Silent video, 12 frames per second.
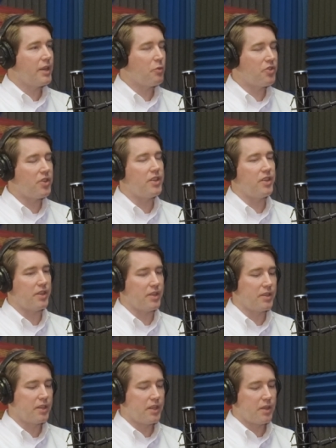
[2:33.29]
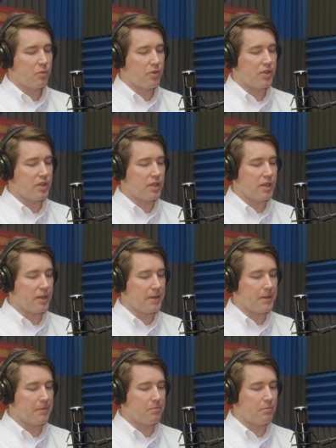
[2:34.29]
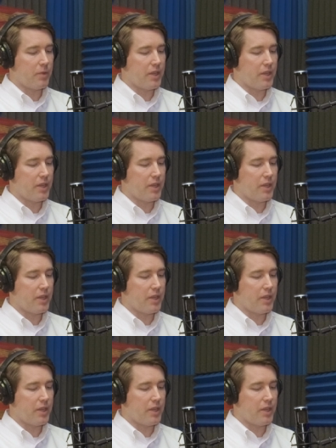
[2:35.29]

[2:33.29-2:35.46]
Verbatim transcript: within the within the um,